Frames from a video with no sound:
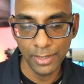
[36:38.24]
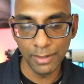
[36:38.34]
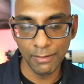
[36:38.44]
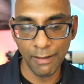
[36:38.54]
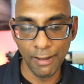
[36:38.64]

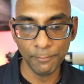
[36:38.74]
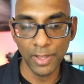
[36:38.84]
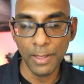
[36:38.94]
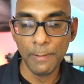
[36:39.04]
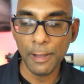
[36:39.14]

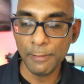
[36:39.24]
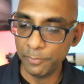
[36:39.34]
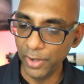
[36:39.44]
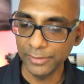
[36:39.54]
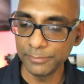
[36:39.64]
Um,
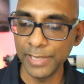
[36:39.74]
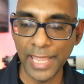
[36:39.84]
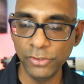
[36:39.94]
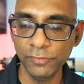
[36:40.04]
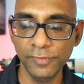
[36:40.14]
but
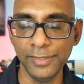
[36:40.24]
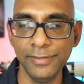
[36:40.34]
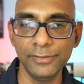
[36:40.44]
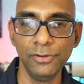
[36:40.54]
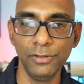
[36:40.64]
like you say,
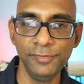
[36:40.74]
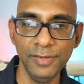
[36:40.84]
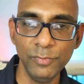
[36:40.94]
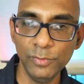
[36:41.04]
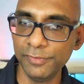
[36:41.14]

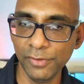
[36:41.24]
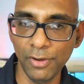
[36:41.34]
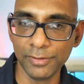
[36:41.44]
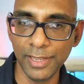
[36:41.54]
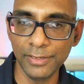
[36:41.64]
technology moves on.